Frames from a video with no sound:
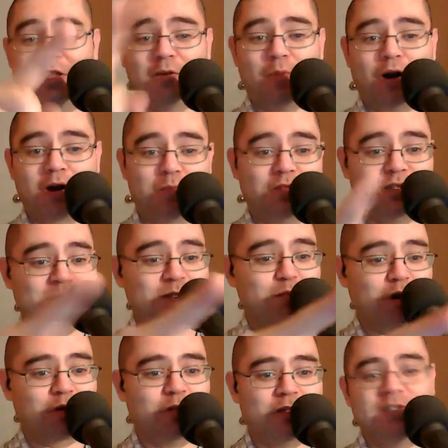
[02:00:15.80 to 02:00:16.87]
Mark, but this is
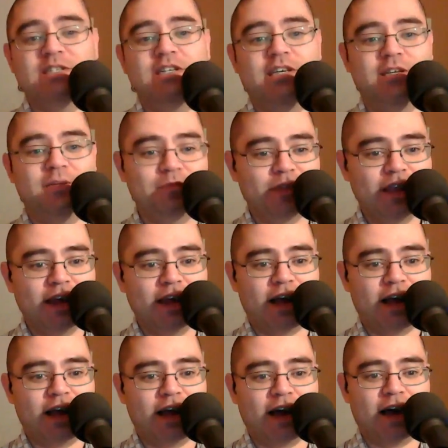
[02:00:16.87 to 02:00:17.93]
Mark with a C.
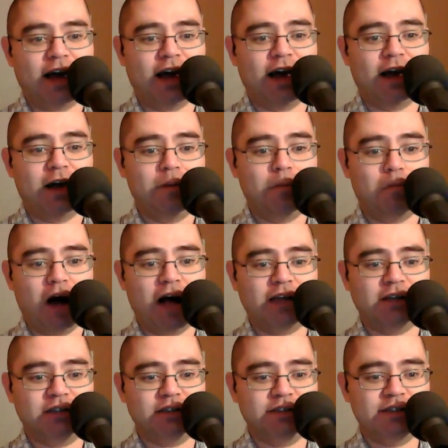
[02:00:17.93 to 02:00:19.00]

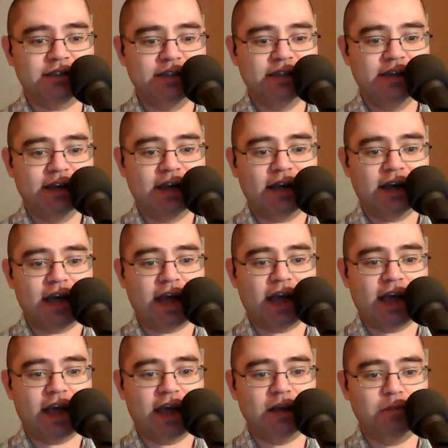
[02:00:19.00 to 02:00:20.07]
Miles
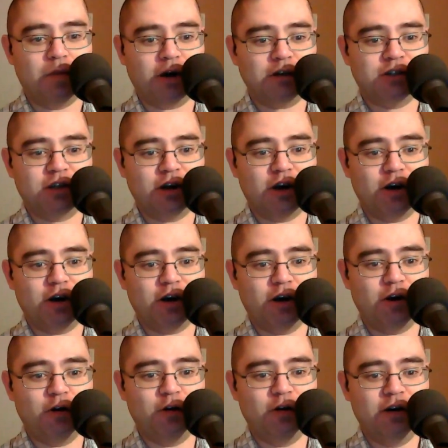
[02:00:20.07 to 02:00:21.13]
and
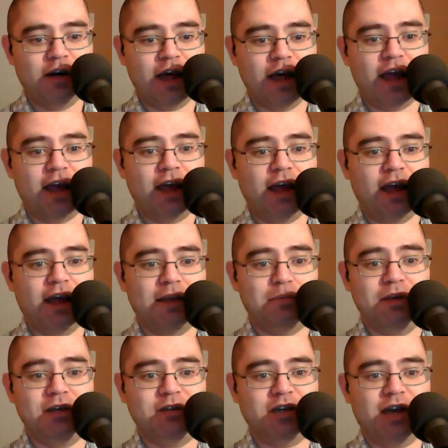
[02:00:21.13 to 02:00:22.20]
Boschko and
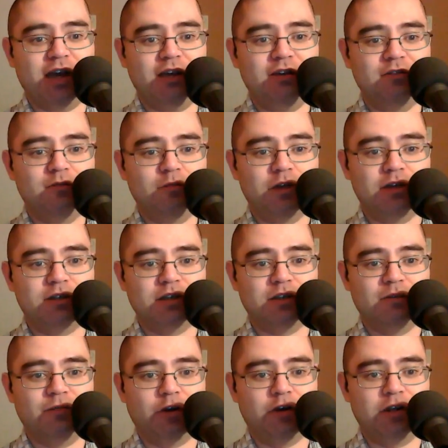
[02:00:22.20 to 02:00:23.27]
PJ with his
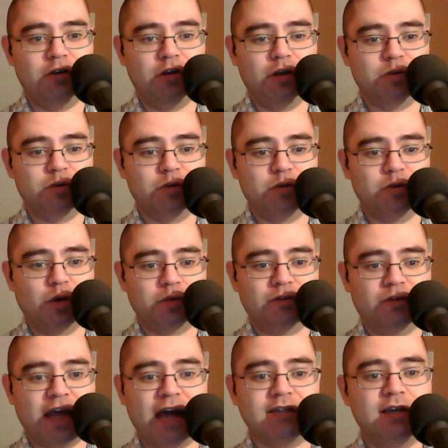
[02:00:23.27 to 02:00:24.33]
very cute absorptive
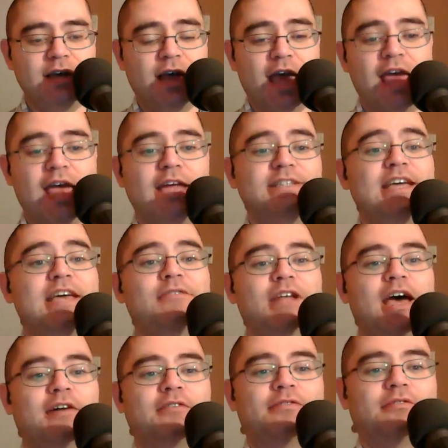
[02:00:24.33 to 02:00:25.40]
cat, and David
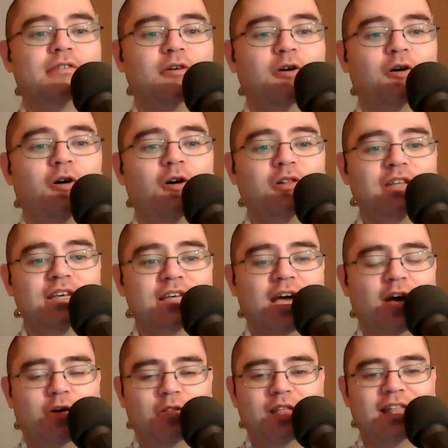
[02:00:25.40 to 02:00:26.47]
F. Holy
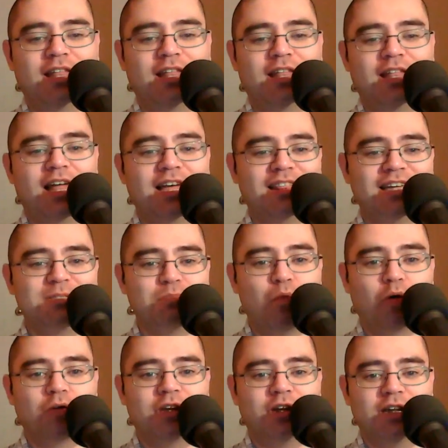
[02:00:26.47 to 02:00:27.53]
cow. That's more
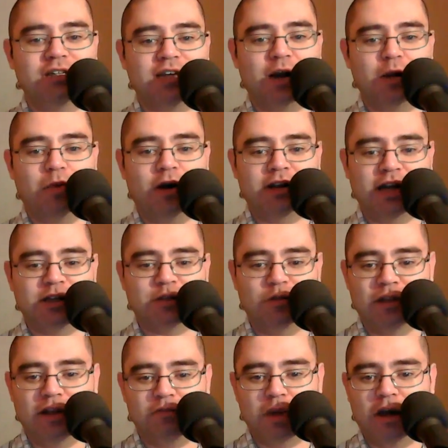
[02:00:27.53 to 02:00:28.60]
than an entire podcast
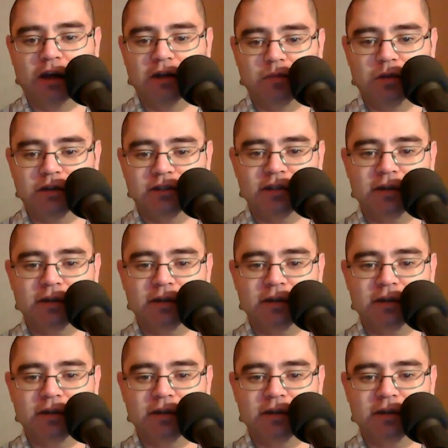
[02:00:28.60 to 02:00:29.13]
we've left behind. But